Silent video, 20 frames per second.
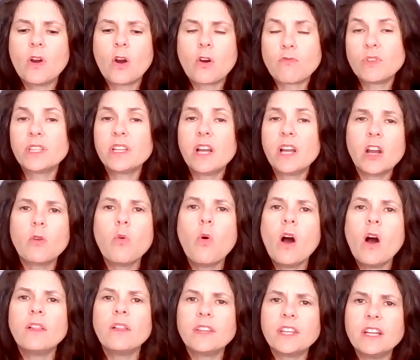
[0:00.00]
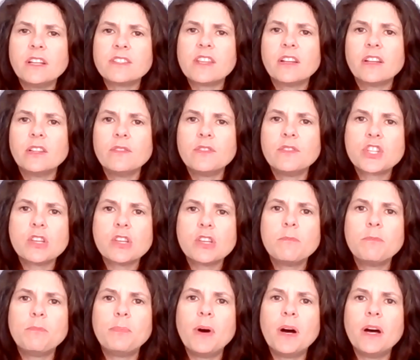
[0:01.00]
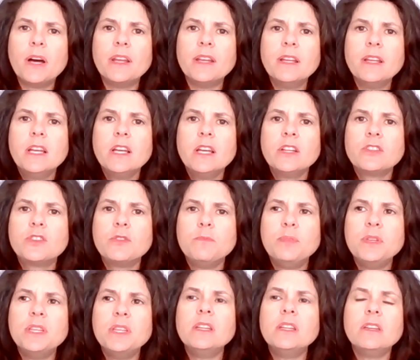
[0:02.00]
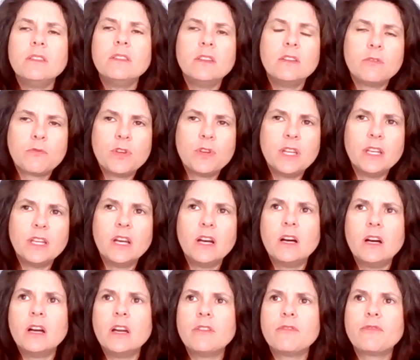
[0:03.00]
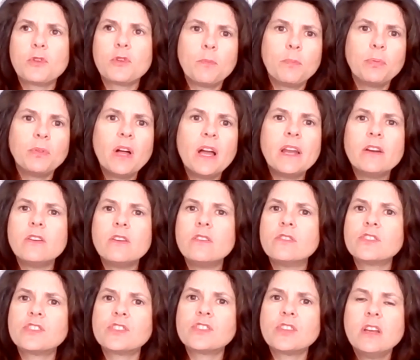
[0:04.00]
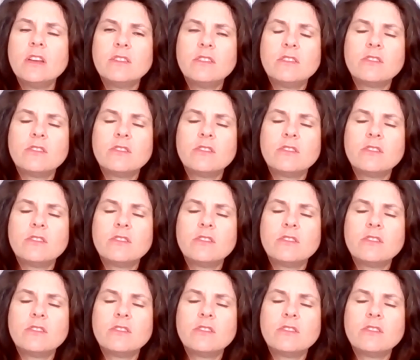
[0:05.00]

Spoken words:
really high quality on television, but to be in the arena and for the players,